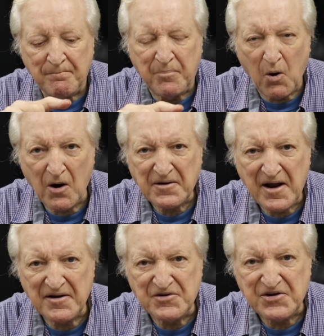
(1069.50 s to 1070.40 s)
port
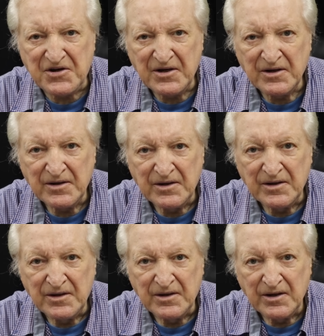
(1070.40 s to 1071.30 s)
energy,
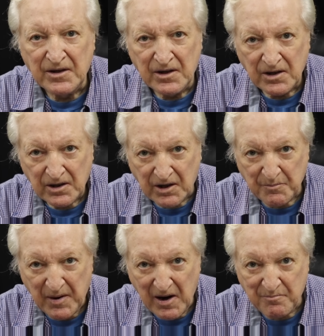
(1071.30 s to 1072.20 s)

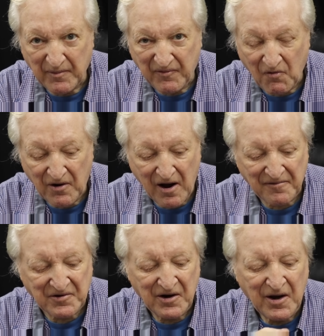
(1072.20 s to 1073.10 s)
compared before and
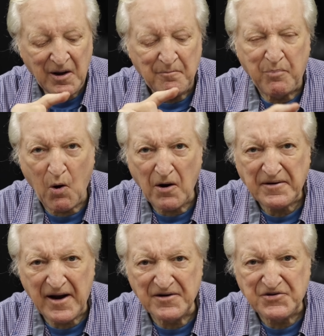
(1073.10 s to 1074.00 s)
after,
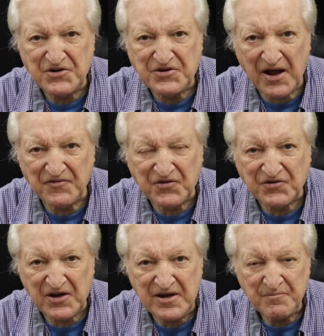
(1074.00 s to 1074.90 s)
port energy
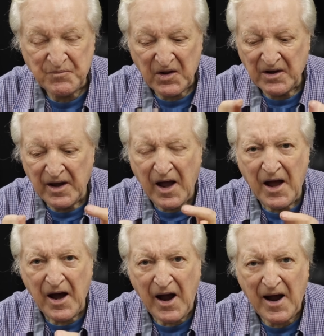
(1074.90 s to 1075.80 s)
density,
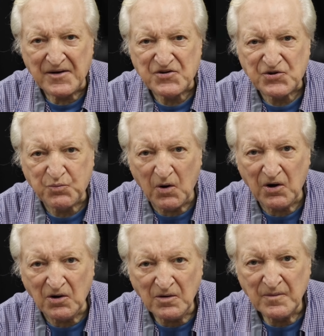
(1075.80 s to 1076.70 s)
and
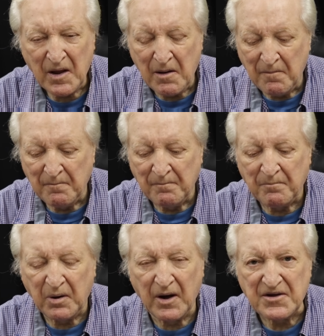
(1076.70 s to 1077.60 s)
swirl.
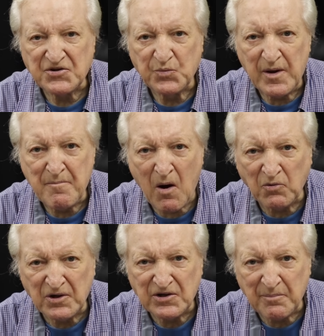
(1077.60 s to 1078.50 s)
Plus, we
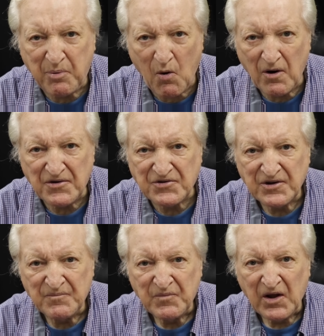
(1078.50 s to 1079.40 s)
molded the
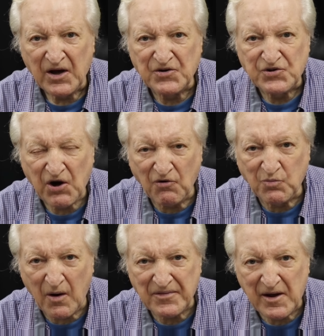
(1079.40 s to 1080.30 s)
ports and
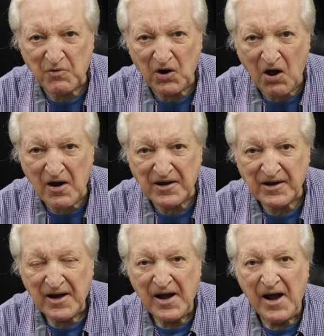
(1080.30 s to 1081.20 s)
showed what they were
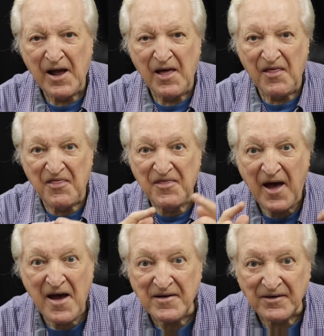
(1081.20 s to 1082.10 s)
like.
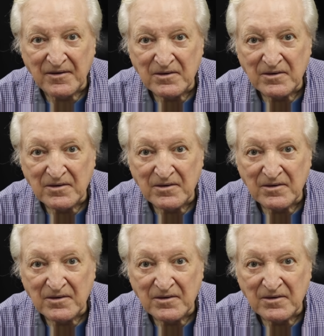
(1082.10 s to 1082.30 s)
Then,